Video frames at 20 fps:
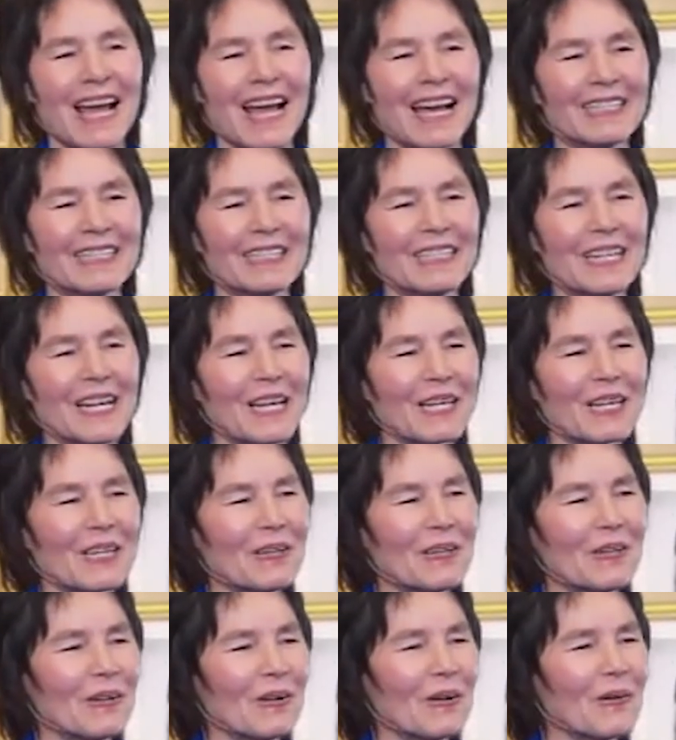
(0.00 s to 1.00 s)
And,
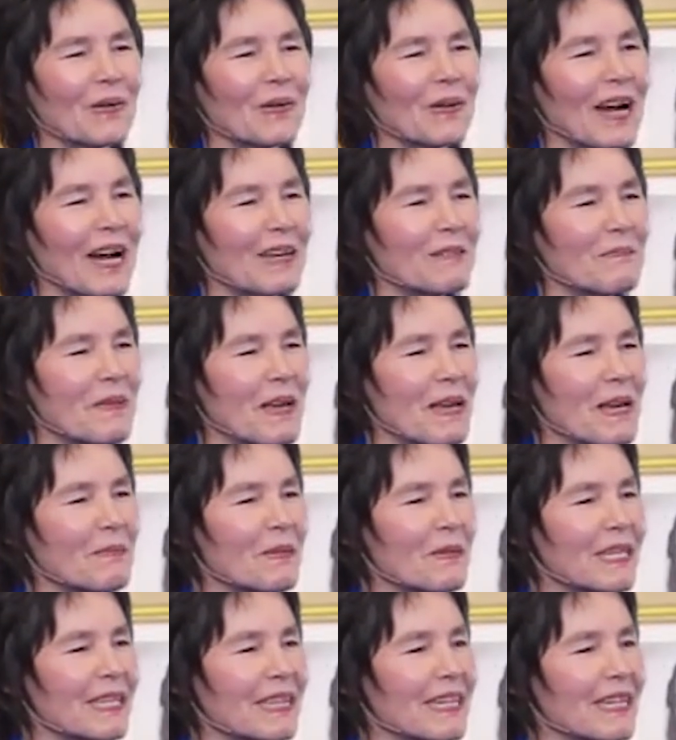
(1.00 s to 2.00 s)
you know, it made
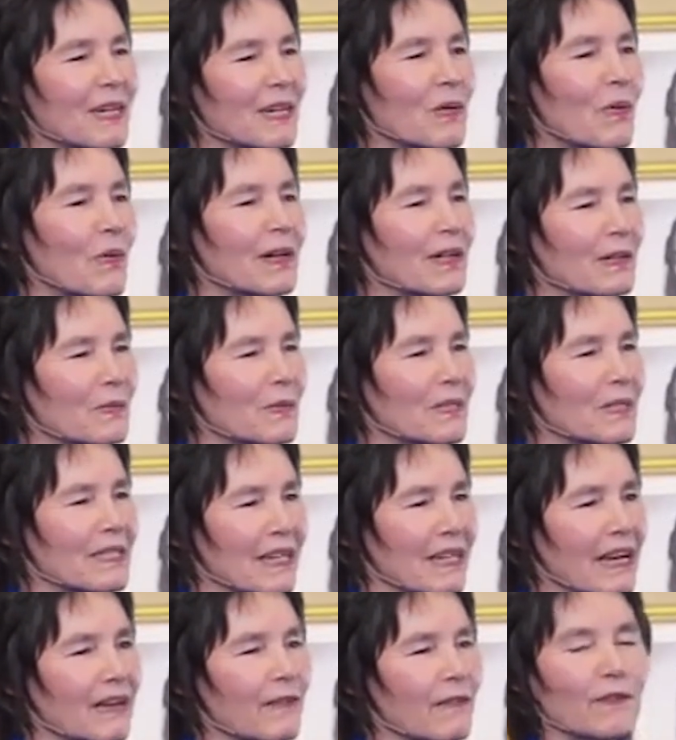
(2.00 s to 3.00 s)
me think what it
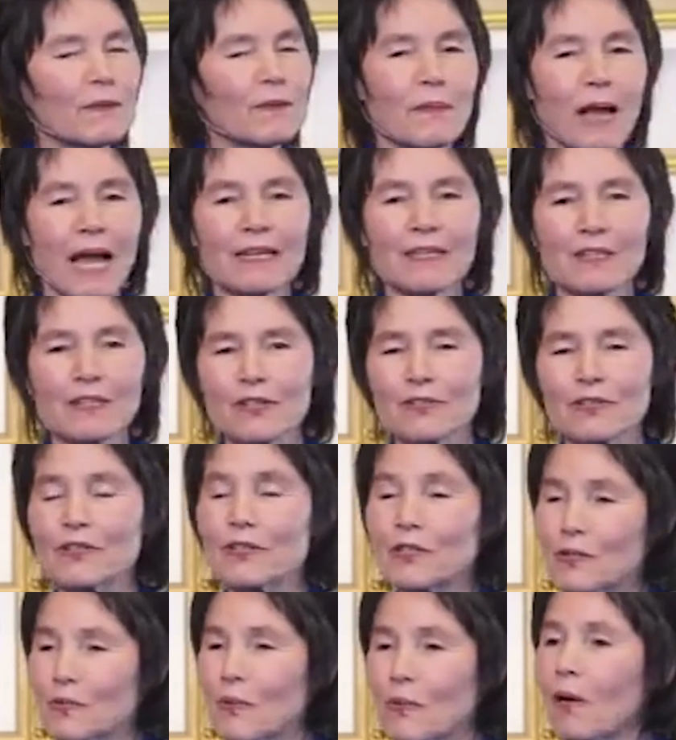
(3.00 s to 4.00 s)
was like for Master
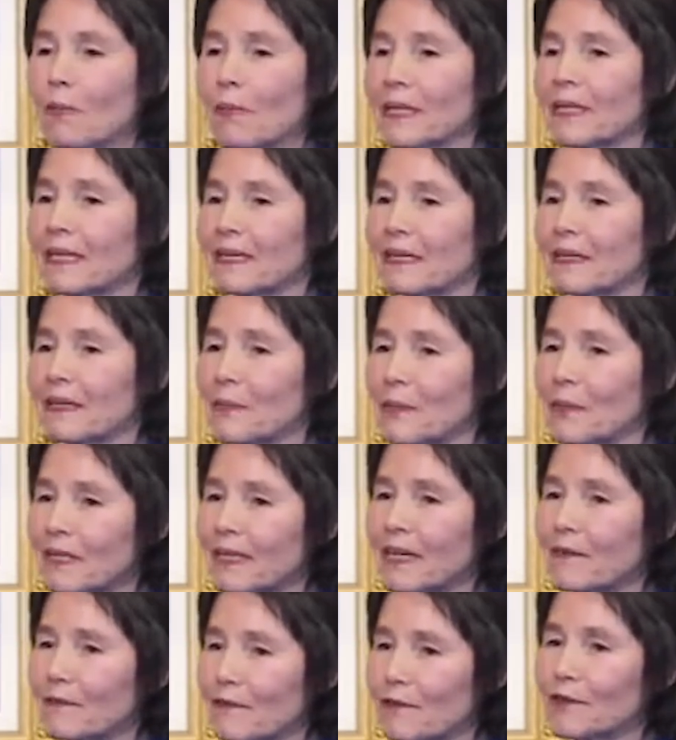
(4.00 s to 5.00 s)
and Swami
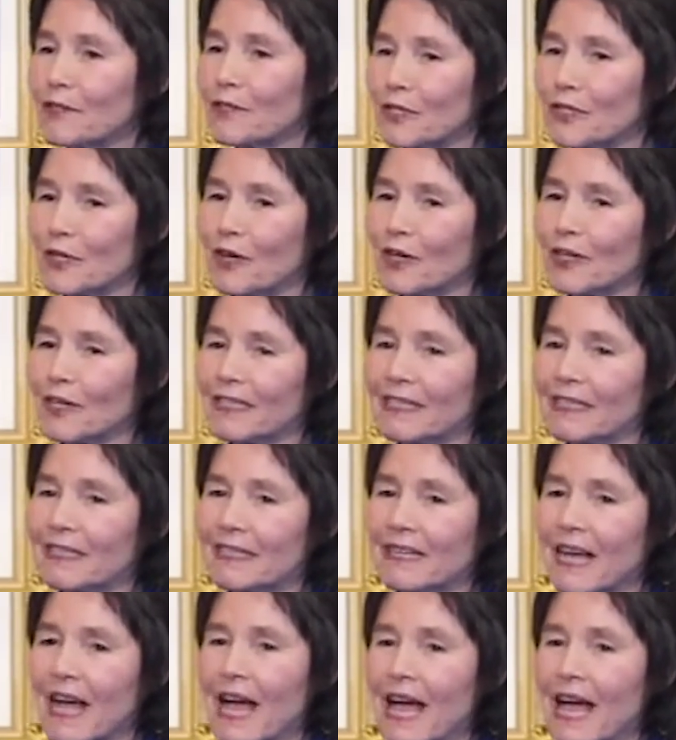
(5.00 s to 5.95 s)
when they first started.